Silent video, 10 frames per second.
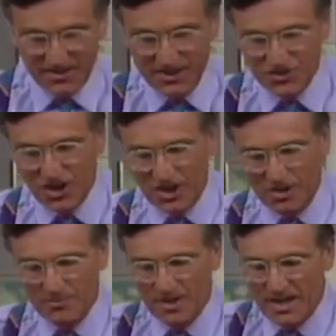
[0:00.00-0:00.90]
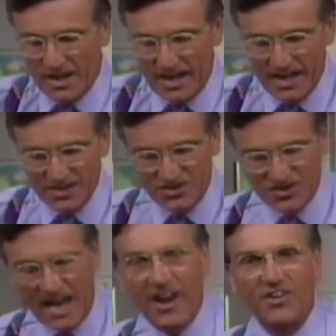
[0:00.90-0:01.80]
This herb is
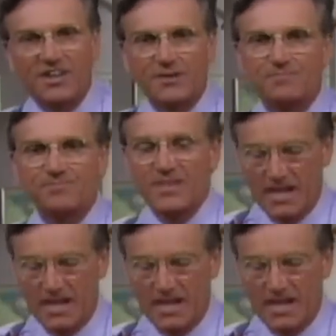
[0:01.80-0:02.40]
tarragon.